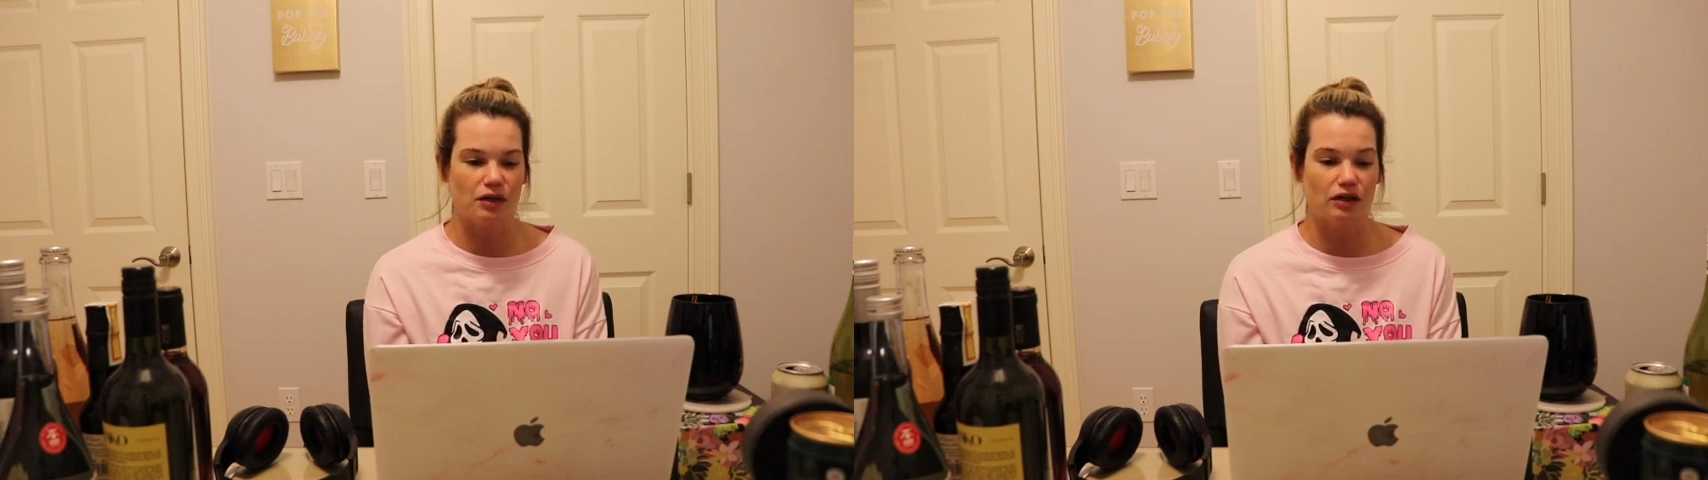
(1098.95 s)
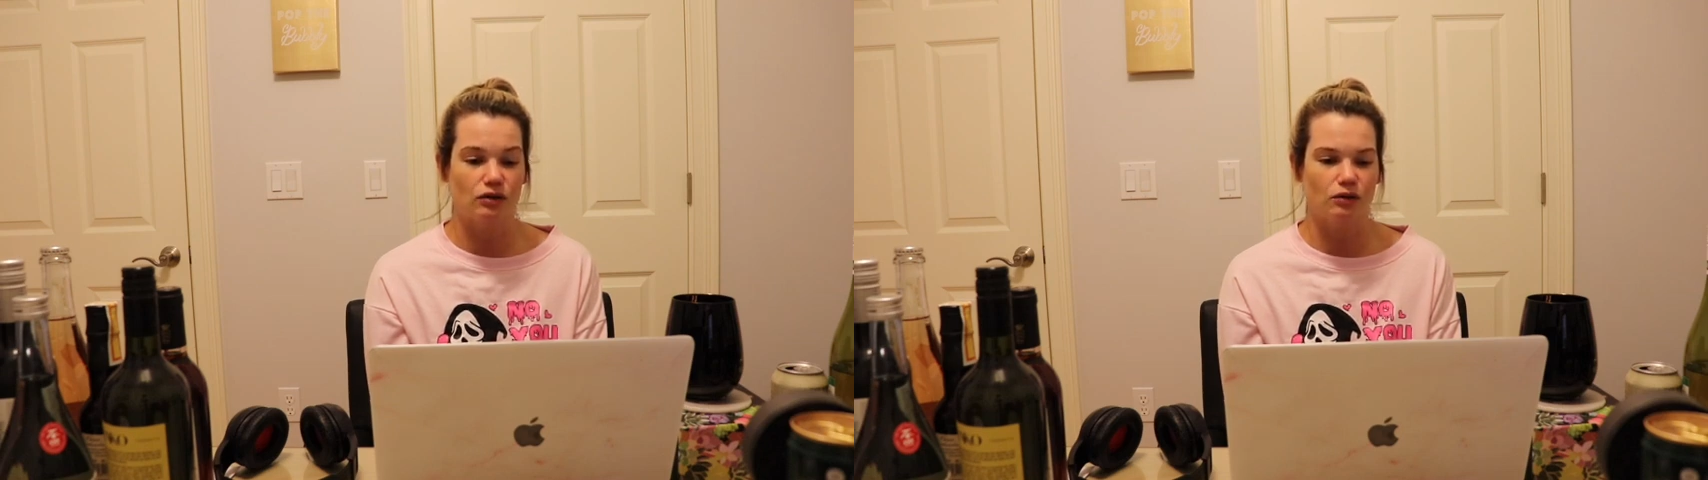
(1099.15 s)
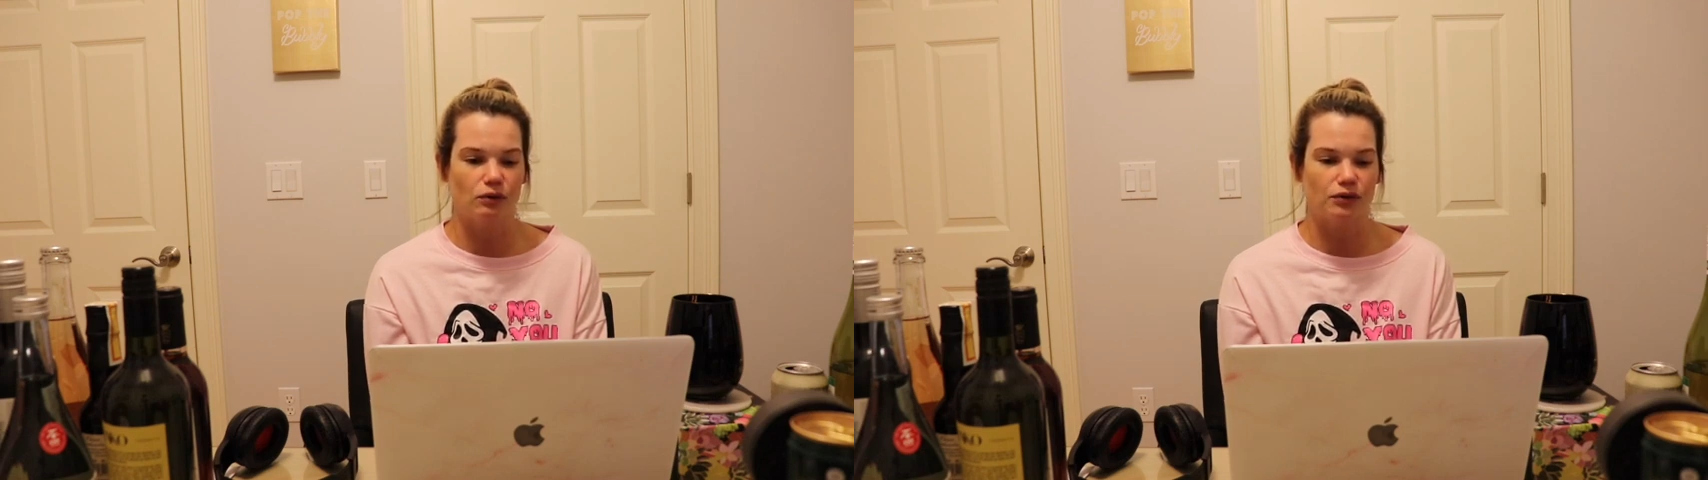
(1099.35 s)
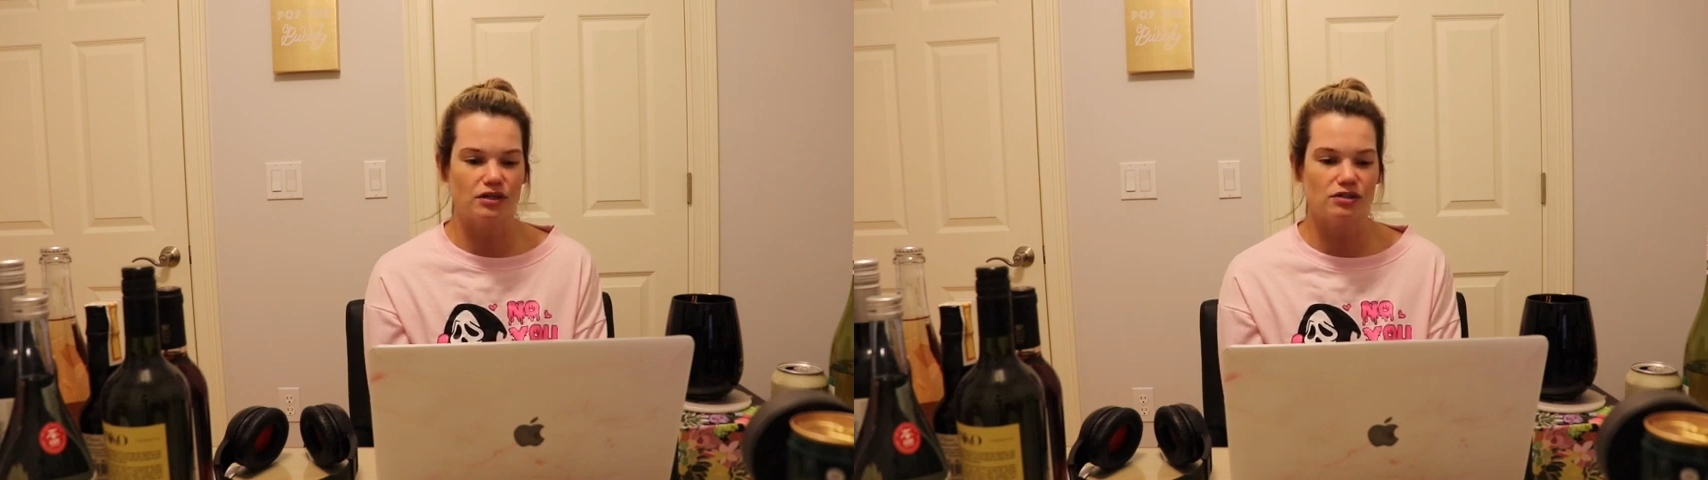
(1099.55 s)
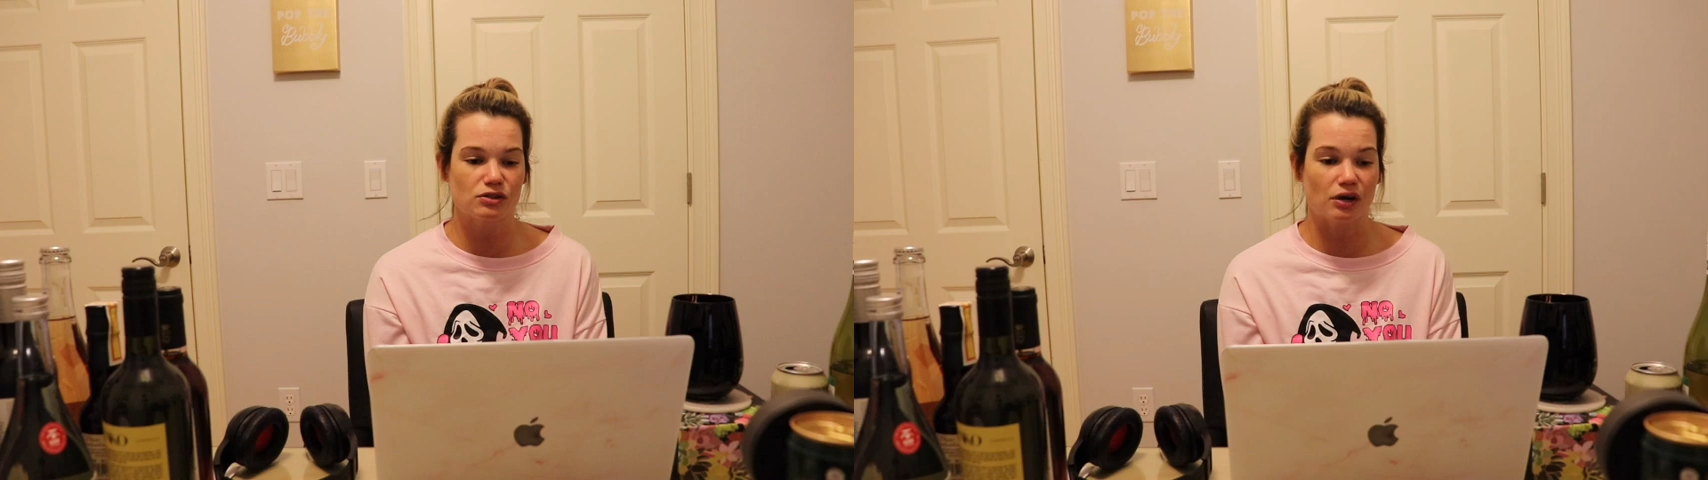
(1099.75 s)
could only
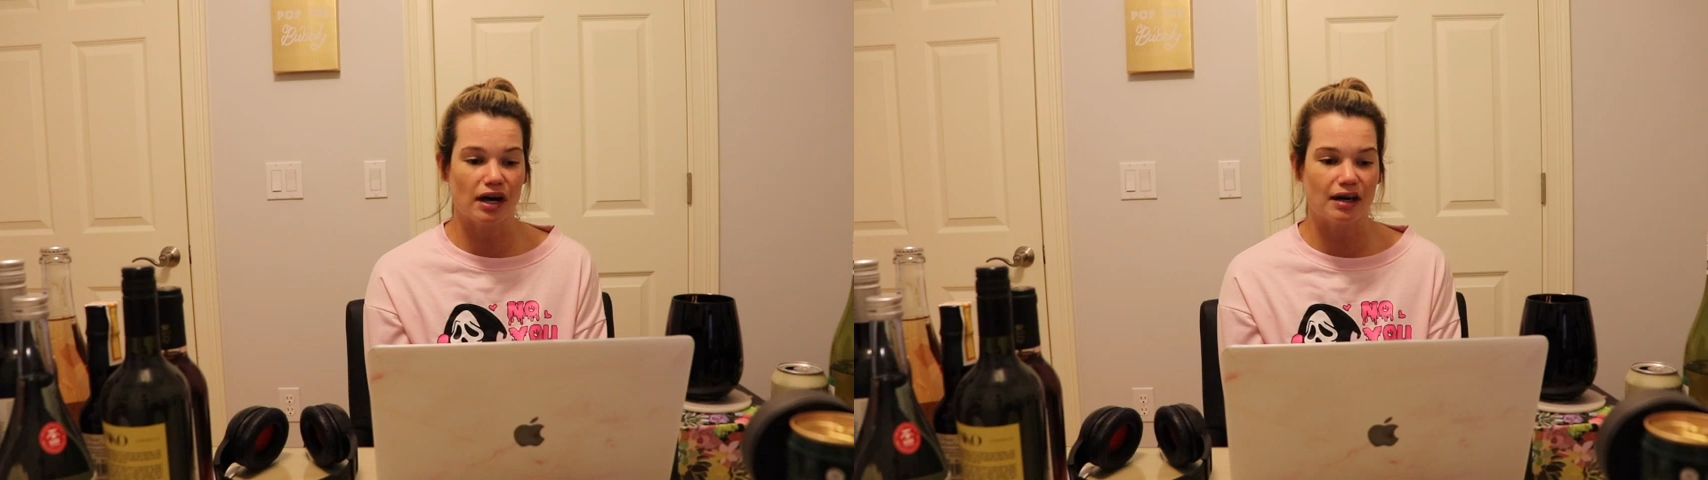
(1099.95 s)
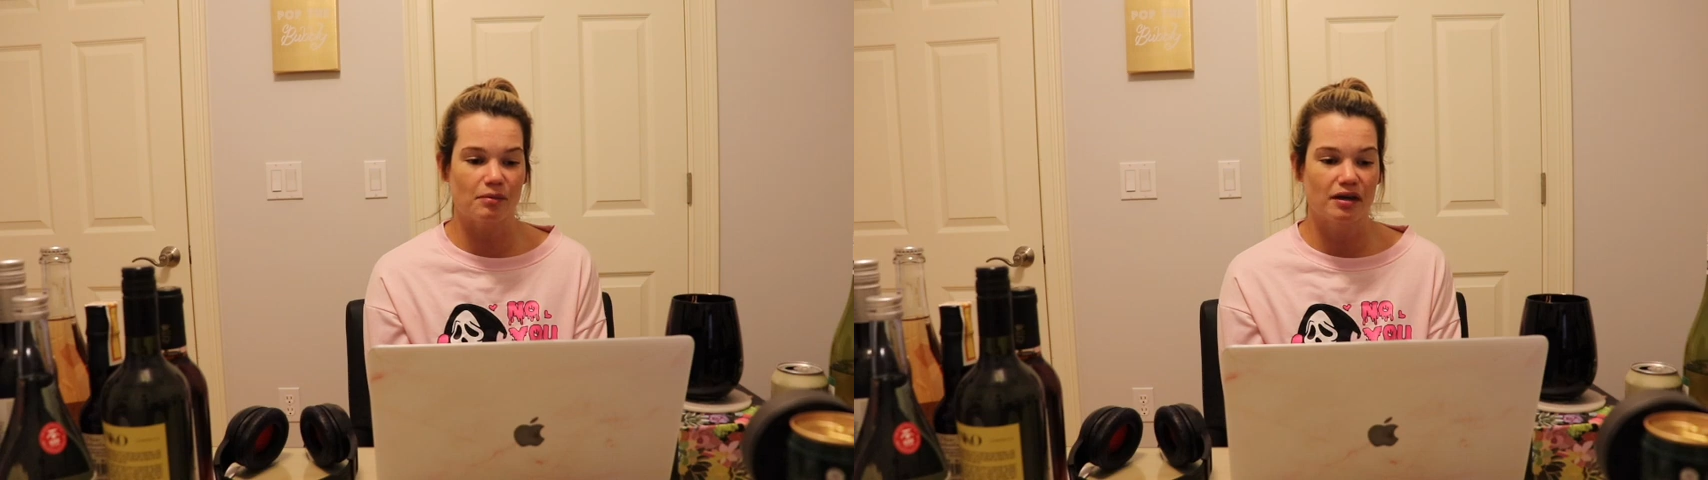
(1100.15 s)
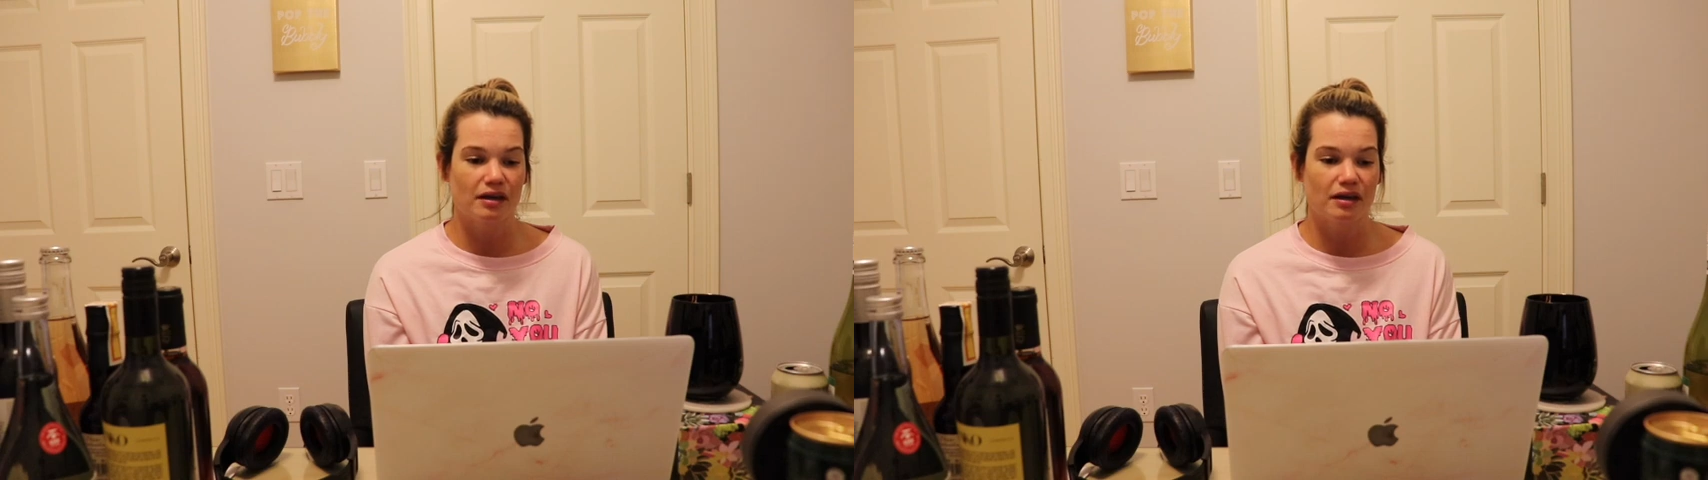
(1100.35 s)
describe